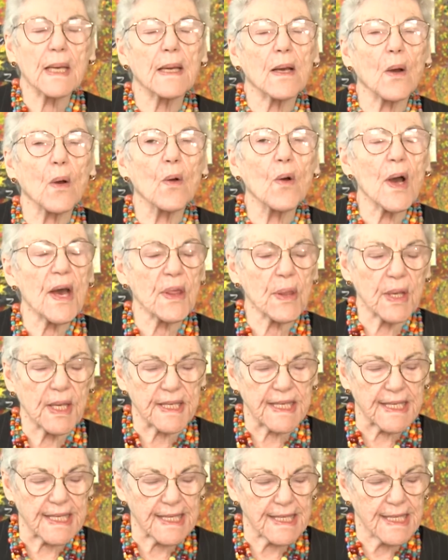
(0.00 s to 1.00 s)

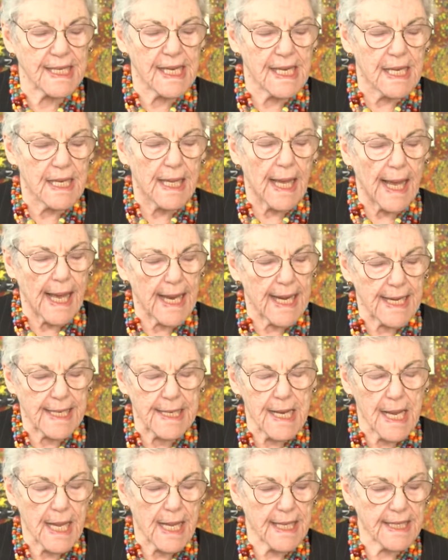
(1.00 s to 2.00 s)
authors.
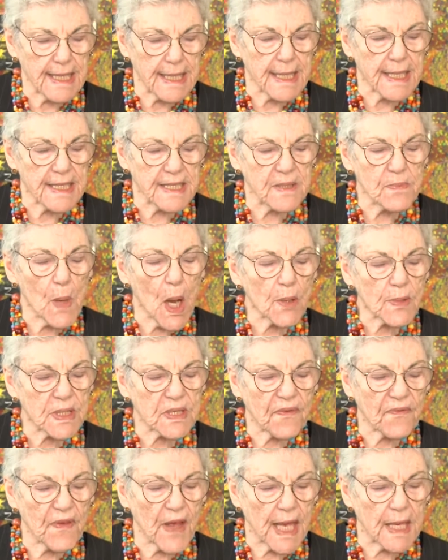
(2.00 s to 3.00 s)
And he's
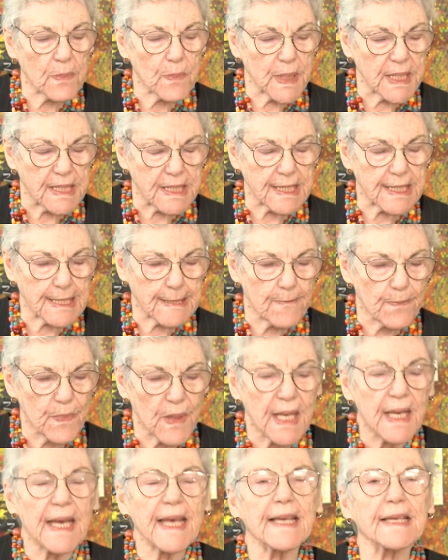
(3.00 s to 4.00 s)
most famous,
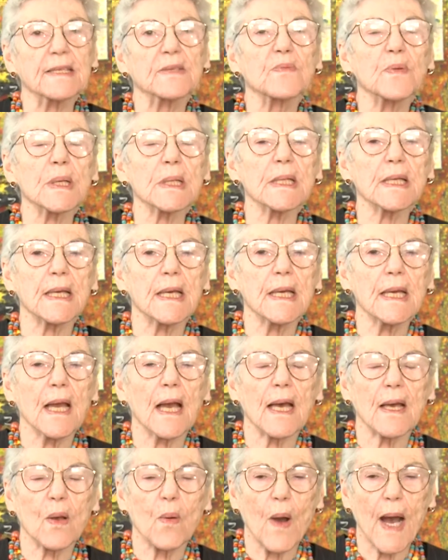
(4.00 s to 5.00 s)
he's really
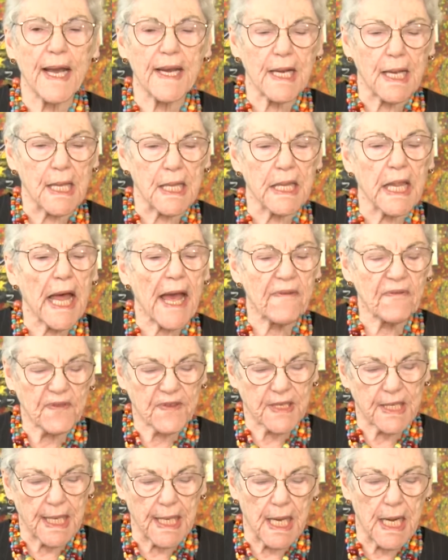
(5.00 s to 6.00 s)
quite a
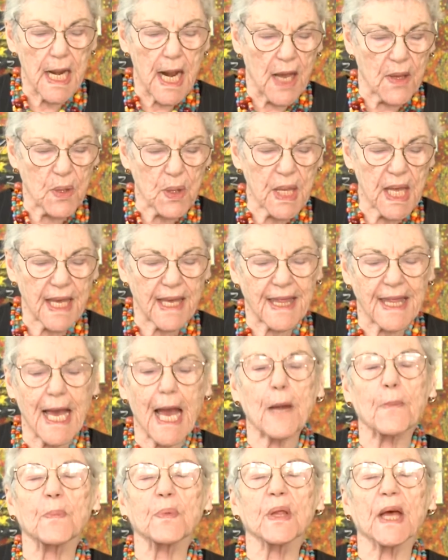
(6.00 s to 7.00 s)
lefty, and I think
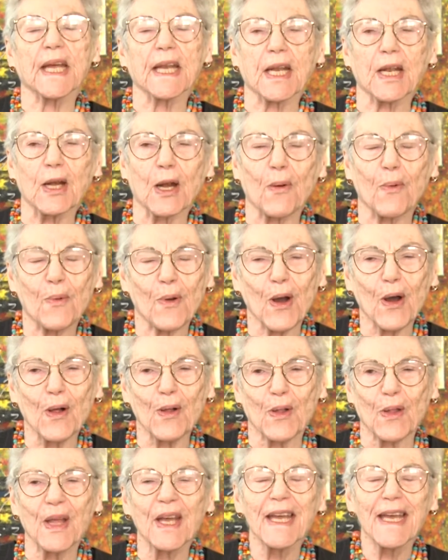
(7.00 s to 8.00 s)
that played a
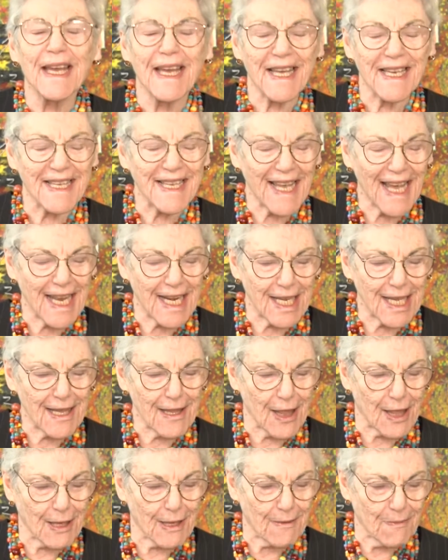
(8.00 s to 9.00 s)
role in getting
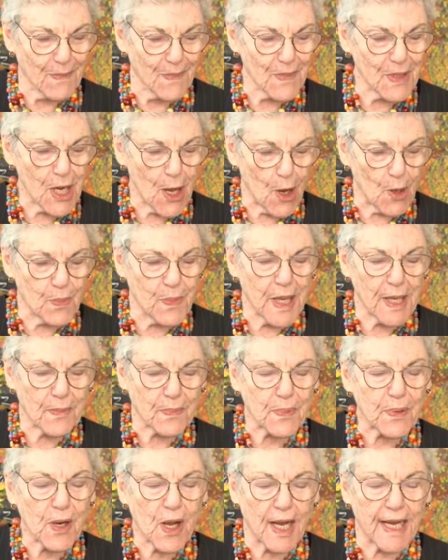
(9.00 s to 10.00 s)
the Nobel
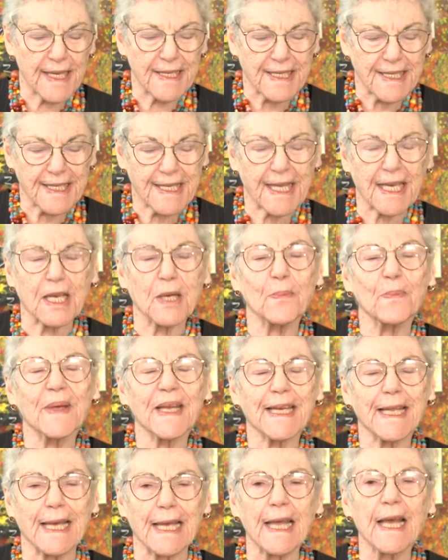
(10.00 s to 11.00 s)
Prize. The
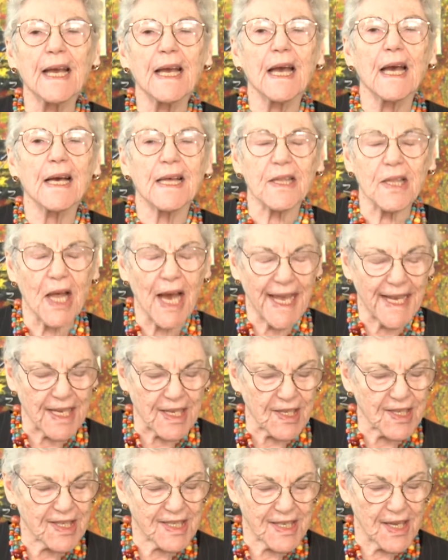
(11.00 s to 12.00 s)
committee
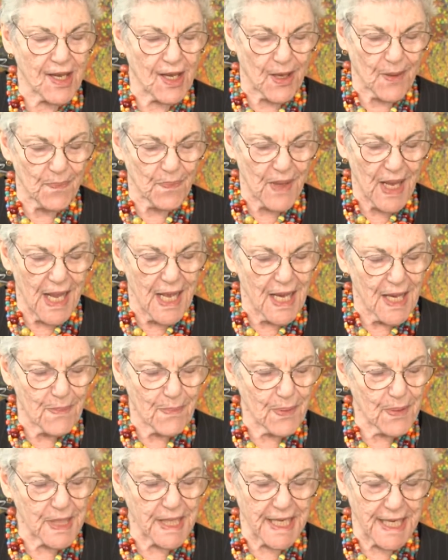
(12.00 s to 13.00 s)
likes
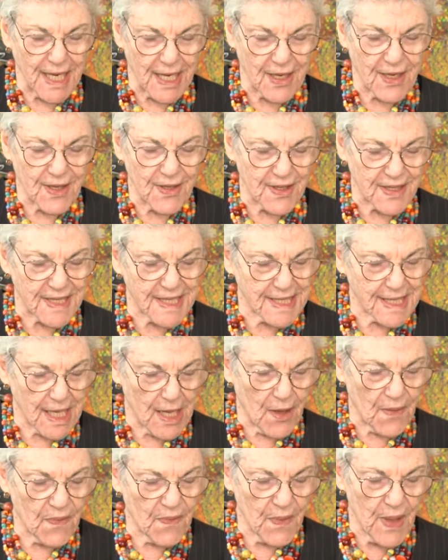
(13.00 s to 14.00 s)
political
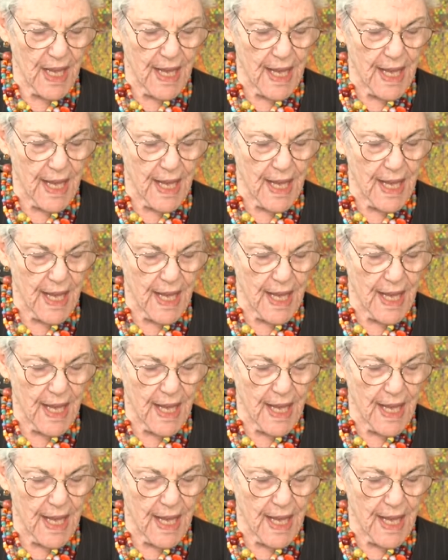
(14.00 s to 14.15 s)
stuff.